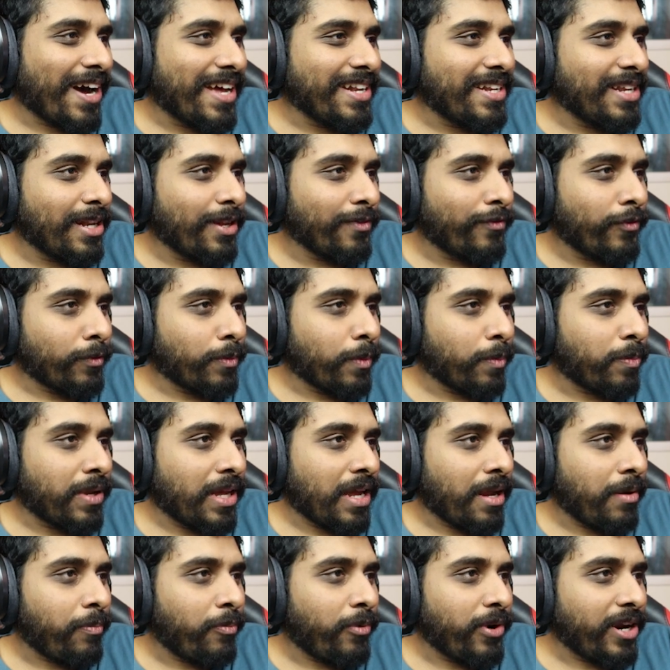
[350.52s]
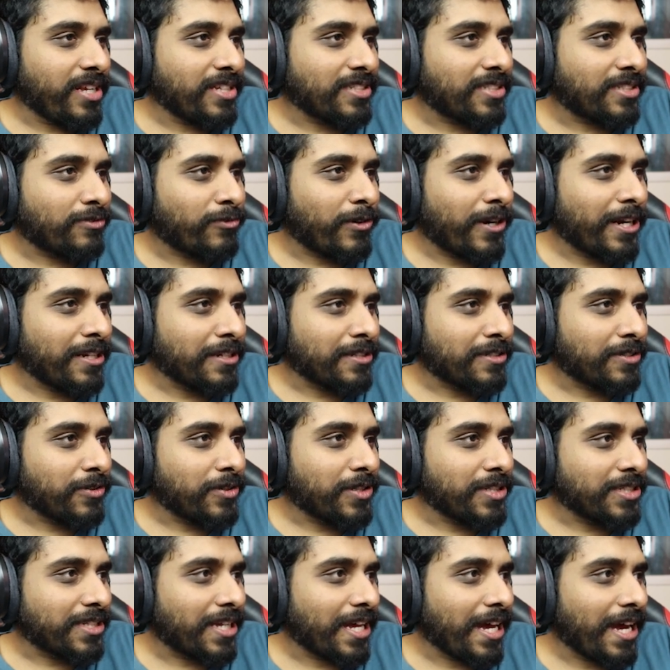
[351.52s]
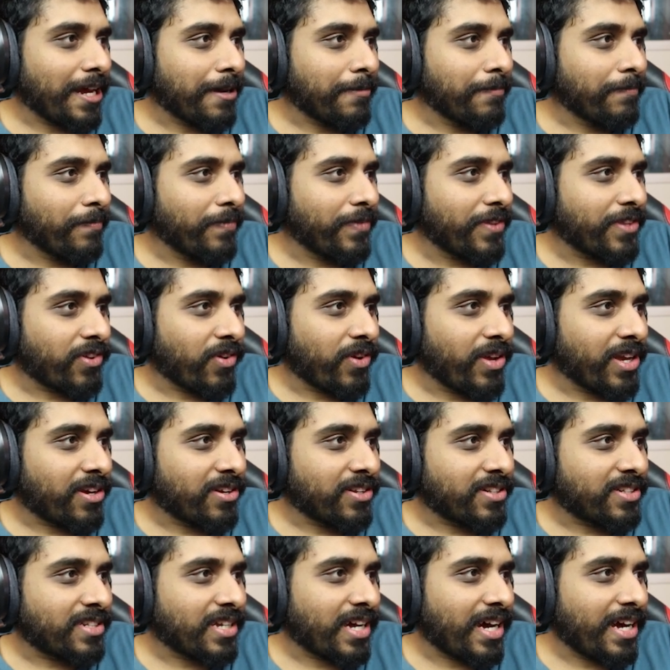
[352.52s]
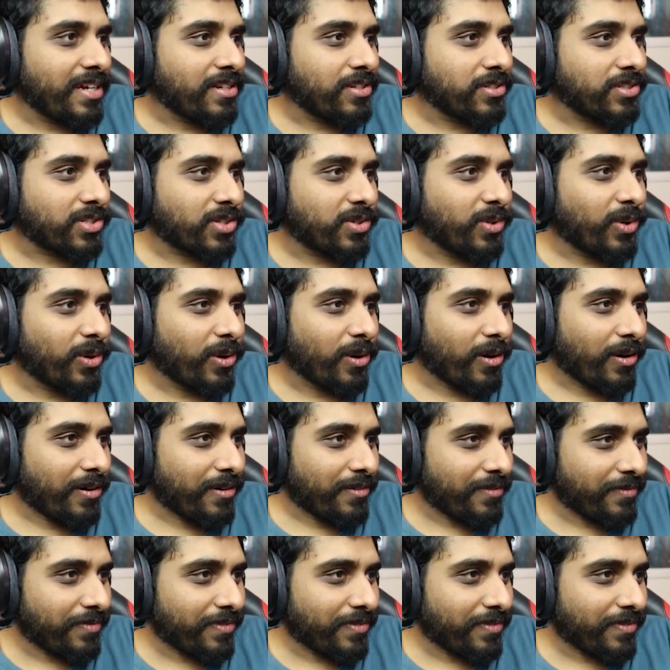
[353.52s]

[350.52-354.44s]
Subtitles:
did the football player bring string to his game? So he could tie the score.